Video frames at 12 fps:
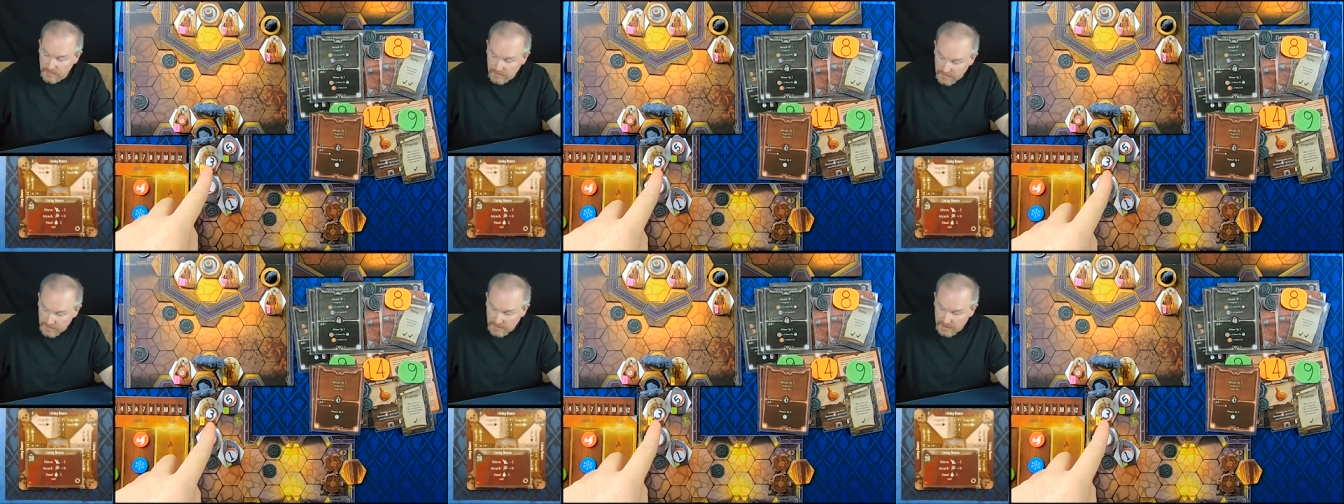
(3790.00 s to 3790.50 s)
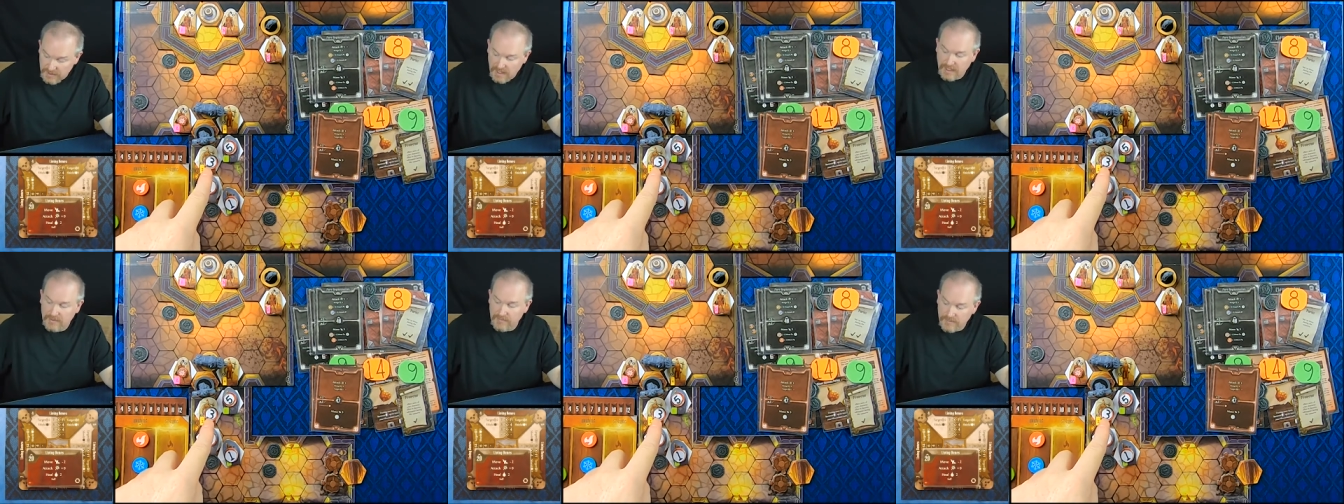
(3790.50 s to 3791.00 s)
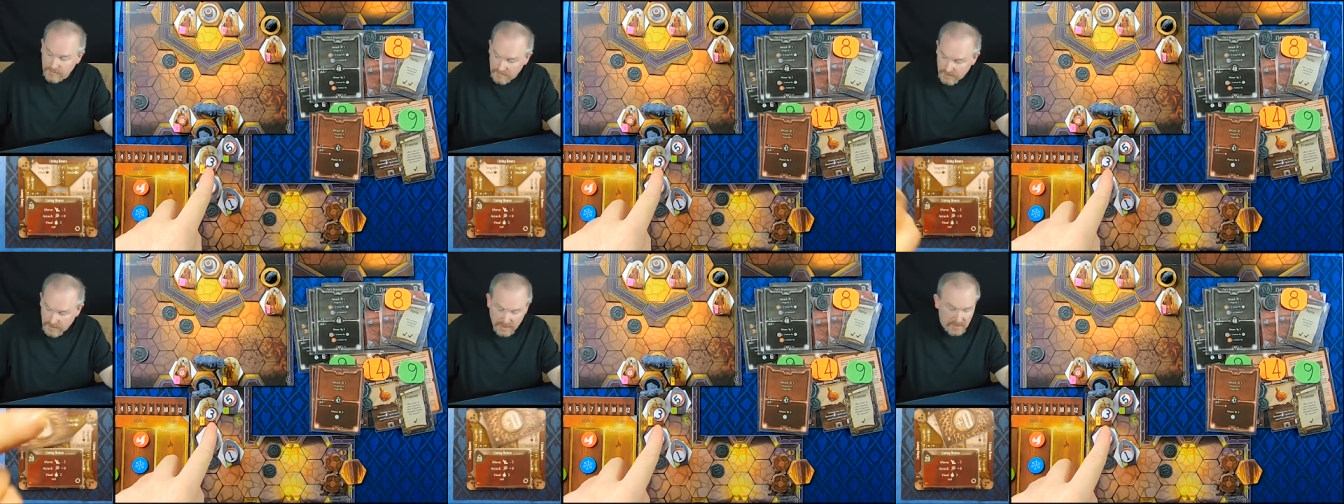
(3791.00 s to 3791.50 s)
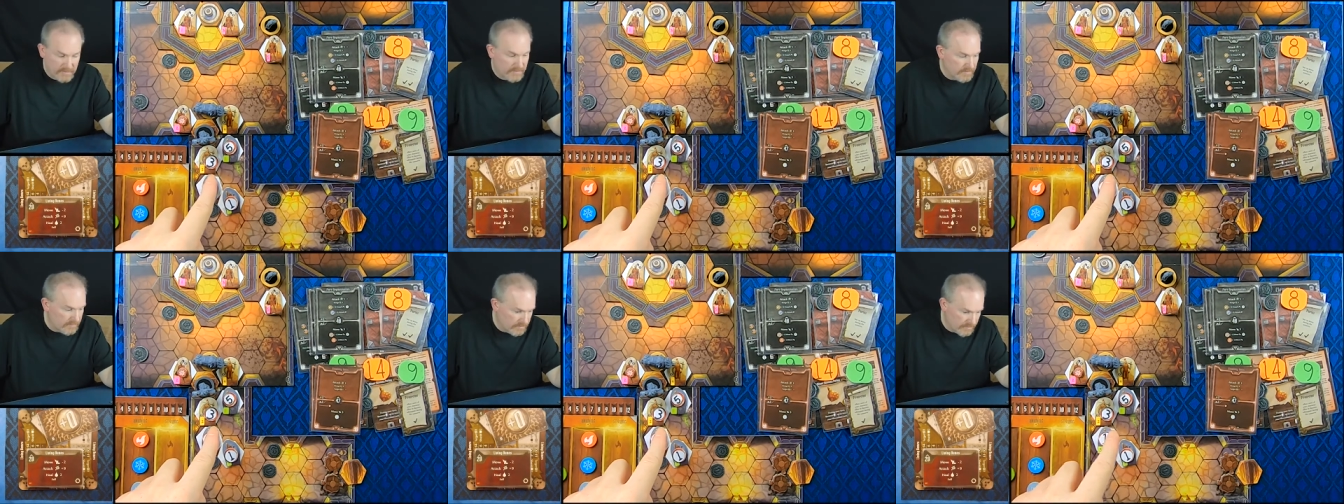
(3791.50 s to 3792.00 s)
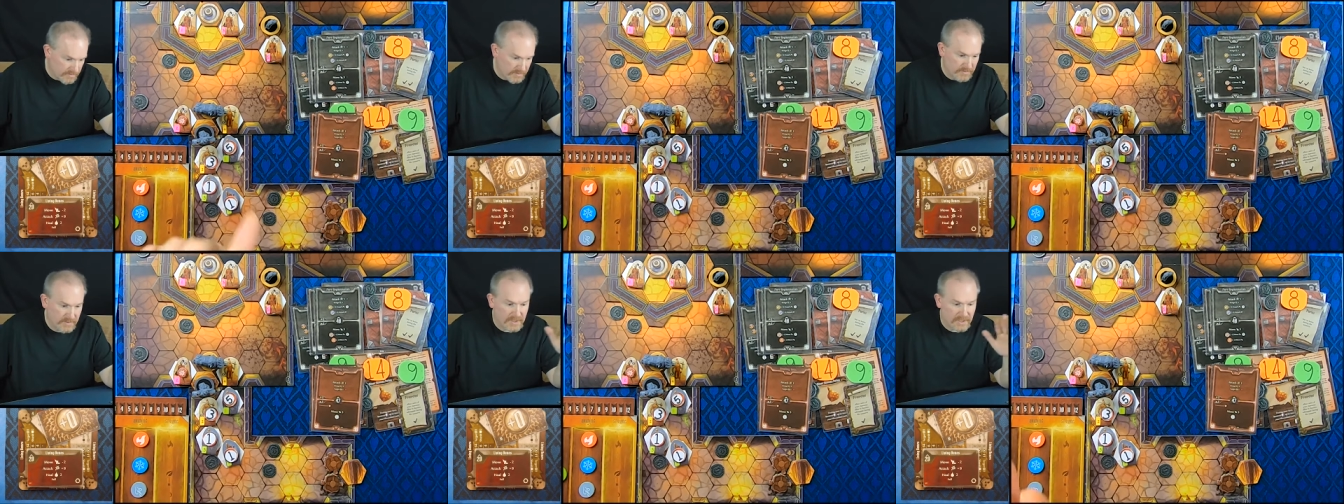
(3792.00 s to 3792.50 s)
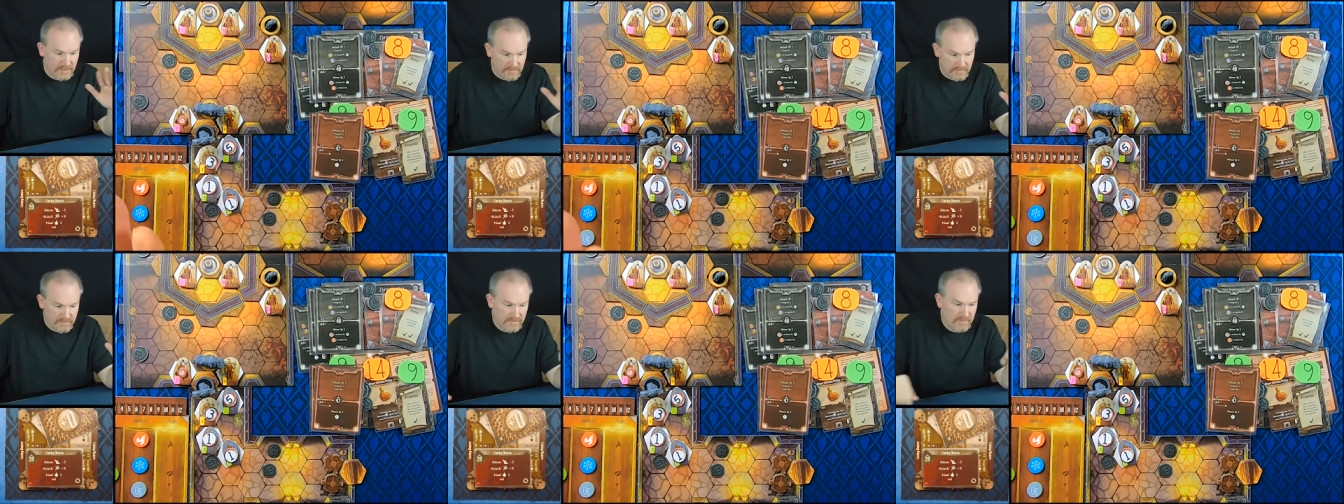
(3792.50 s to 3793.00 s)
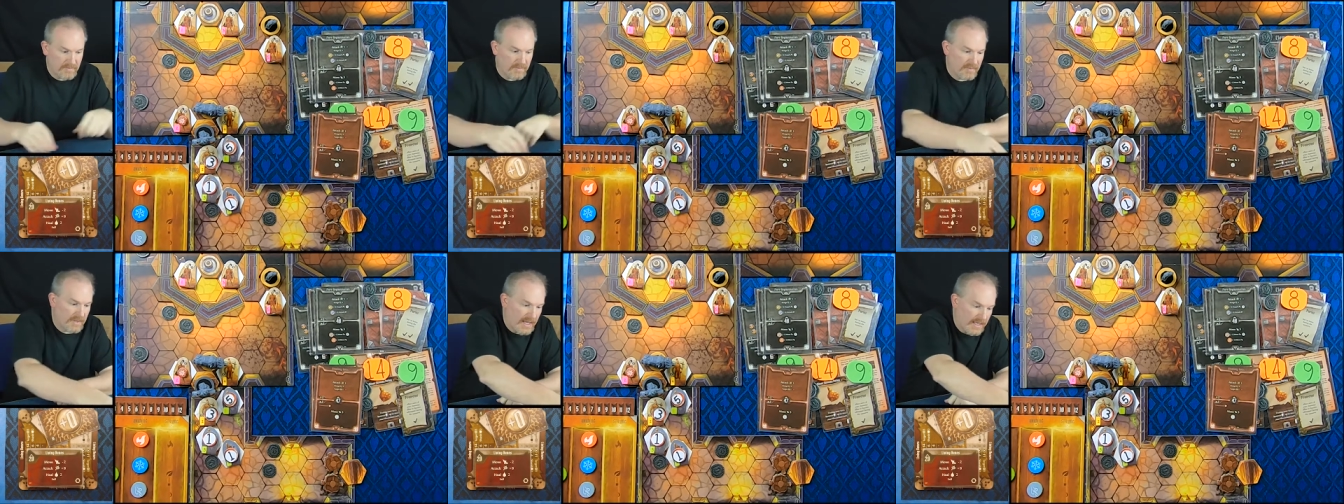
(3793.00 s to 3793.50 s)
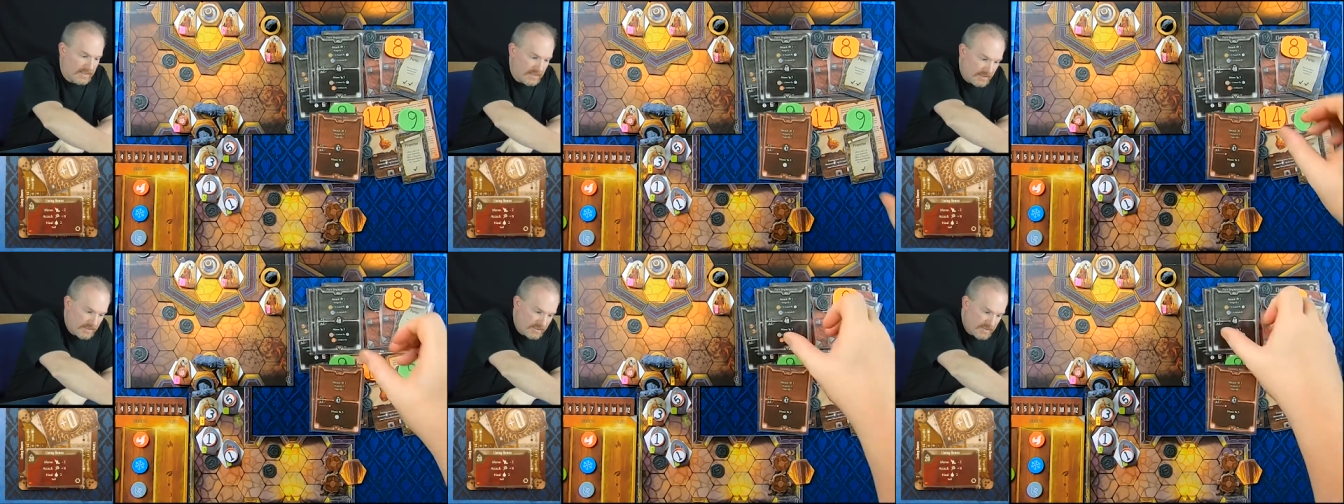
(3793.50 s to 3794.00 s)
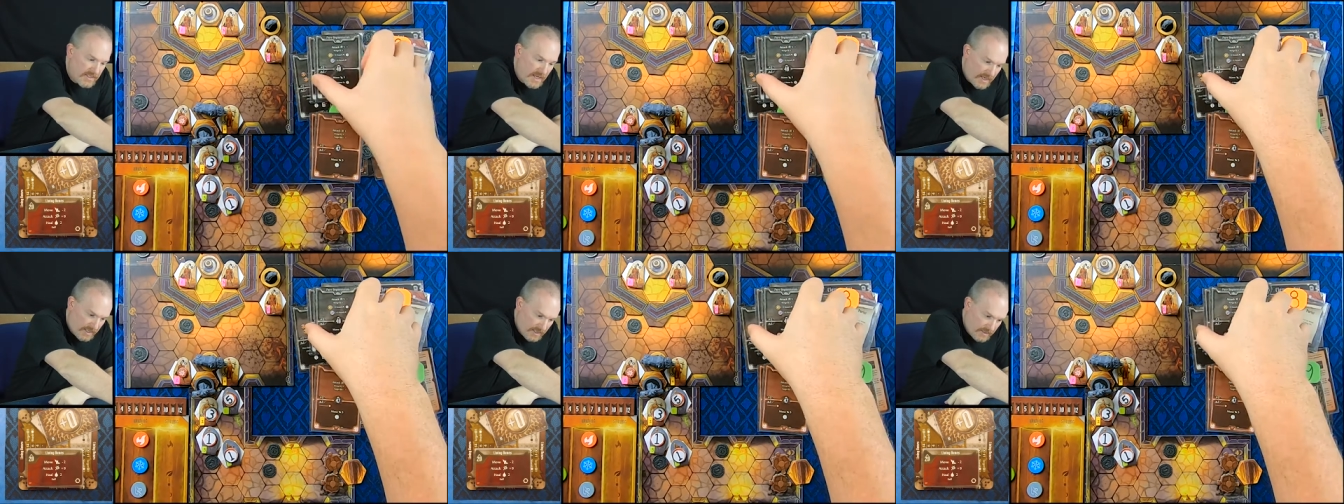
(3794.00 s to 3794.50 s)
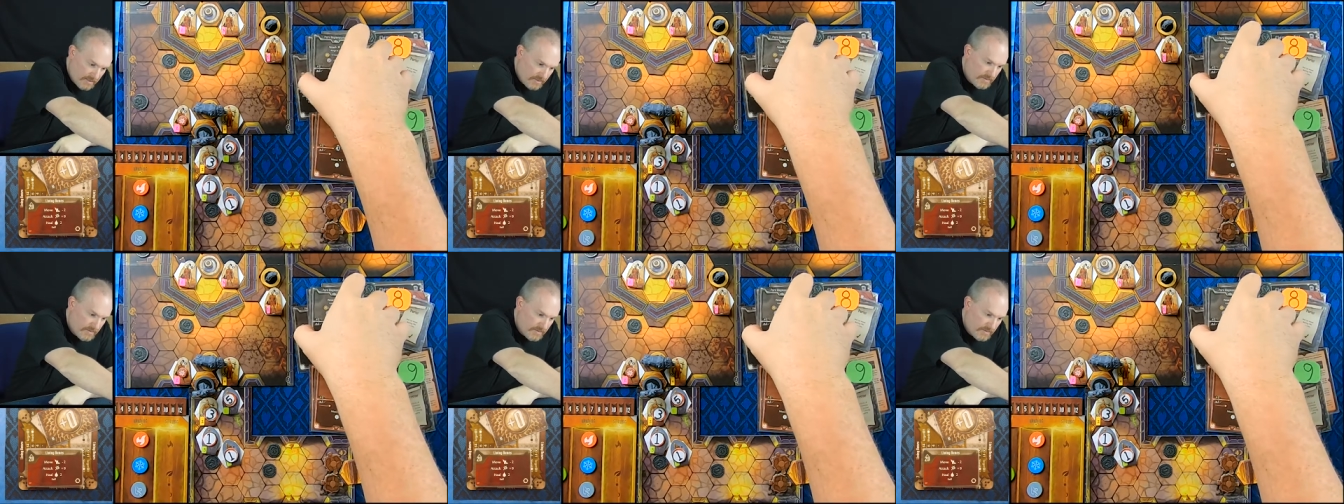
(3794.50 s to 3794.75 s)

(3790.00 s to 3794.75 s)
with an attack of 3. Okay, that he can take.